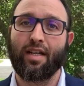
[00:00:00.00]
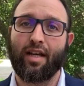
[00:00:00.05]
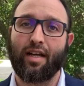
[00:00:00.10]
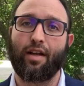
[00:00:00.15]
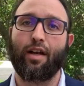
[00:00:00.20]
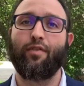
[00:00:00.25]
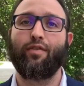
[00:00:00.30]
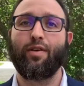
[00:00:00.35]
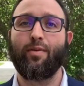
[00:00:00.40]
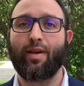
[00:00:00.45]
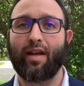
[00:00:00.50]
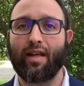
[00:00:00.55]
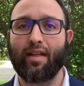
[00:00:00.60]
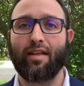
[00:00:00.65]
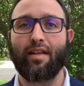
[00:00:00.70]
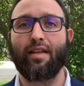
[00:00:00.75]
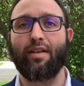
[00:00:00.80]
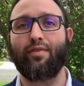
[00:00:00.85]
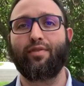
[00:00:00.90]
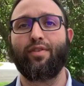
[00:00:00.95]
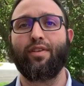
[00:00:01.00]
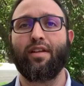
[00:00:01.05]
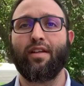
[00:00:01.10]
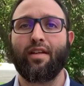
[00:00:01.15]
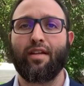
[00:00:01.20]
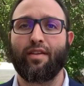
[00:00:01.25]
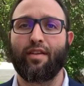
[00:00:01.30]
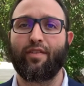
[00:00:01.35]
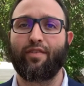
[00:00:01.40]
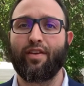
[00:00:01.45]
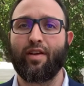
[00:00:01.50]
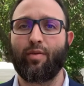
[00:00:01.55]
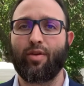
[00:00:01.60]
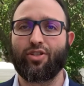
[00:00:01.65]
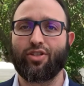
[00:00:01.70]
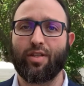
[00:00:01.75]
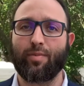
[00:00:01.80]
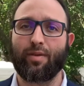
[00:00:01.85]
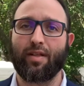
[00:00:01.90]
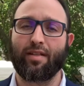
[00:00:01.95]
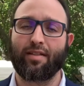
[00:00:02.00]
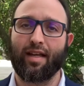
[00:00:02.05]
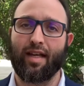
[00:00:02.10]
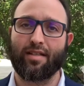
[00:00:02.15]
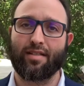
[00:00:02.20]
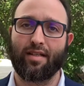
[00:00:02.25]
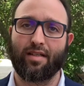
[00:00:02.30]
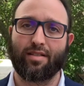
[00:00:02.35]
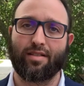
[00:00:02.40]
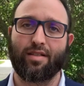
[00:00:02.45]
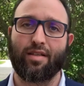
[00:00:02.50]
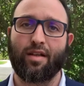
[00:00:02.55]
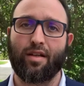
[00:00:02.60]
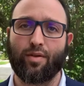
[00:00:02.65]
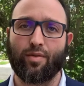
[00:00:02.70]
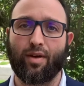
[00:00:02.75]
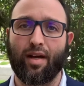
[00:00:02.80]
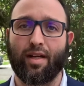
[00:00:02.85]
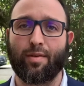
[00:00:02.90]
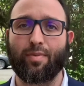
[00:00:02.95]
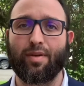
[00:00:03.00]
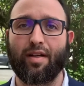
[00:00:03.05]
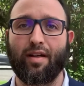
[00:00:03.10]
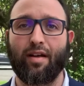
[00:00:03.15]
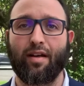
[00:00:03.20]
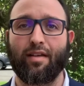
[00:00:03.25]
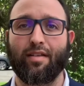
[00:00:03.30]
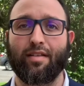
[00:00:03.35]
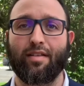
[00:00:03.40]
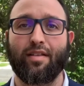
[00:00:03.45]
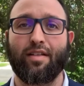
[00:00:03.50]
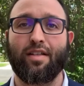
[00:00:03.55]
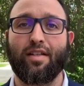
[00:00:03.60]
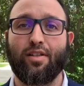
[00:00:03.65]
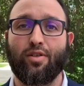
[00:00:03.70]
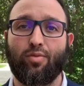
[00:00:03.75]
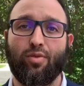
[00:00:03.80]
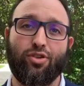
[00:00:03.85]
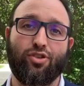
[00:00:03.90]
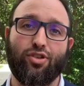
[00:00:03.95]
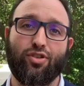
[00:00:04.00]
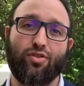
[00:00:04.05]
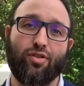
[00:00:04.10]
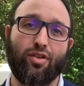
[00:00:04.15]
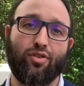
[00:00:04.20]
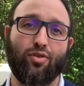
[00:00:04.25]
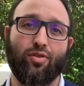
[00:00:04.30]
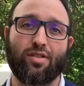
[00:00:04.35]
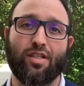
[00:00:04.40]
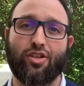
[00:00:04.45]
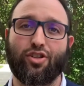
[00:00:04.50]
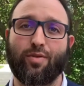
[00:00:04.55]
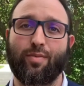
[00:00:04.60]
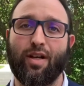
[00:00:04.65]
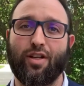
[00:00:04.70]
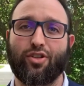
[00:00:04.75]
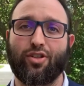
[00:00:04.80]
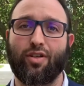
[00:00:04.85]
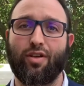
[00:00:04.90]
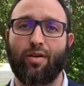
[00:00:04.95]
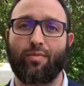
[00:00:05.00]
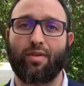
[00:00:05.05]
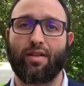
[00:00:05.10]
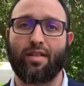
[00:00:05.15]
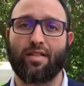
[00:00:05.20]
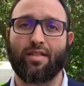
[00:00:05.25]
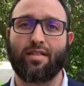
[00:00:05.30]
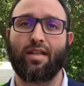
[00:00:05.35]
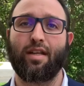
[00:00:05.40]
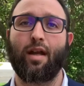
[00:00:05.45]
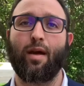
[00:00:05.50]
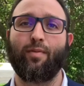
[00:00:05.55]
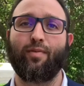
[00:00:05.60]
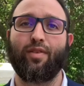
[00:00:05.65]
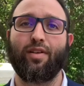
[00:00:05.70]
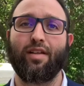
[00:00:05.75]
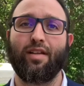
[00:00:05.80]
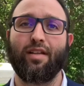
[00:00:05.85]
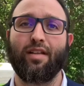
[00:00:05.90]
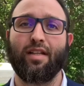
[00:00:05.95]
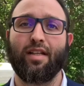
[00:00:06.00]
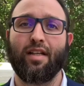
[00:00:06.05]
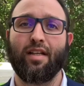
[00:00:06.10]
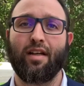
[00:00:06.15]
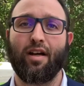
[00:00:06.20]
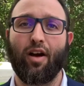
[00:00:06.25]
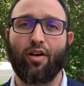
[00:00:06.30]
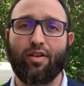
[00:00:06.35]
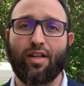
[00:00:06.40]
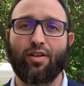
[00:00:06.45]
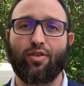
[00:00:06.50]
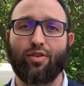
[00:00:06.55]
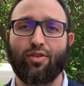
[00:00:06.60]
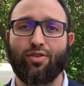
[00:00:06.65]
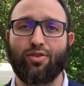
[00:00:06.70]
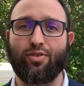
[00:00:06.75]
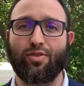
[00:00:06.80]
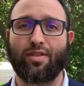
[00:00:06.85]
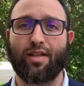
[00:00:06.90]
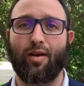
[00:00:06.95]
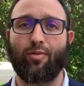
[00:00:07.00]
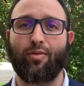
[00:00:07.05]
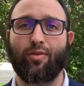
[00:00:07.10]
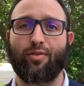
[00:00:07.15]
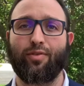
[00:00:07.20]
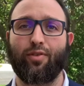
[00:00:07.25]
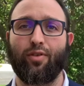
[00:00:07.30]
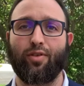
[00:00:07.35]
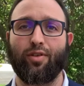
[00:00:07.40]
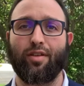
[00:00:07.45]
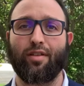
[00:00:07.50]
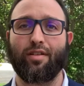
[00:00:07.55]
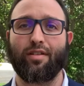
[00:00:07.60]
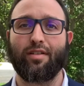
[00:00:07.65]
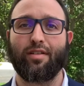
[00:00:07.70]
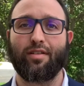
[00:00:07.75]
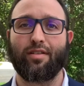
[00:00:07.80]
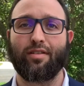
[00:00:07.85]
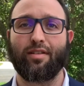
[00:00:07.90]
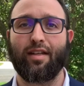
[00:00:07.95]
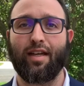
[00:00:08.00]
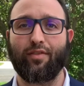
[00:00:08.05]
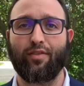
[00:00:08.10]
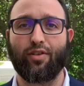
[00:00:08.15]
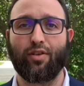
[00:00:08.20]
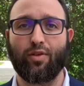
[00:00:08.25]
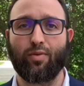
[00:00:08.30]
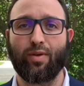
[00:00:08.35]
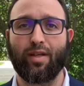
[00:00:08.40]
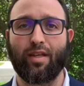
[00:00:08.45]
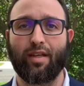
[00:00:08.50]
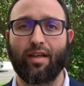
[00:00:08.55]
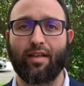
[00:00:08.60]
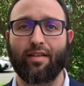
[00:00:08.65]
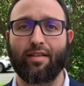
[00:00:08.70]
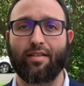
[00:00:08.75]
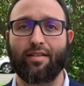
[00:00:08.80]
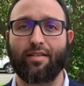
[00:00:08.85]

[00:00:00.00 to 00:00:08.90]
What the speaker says: Hopefully we can leave the fear which debilitates us right behind. Wishing you and yours a Shabbat Shalom, and as I said, hopefully only good news coming forward. Have a good weekend.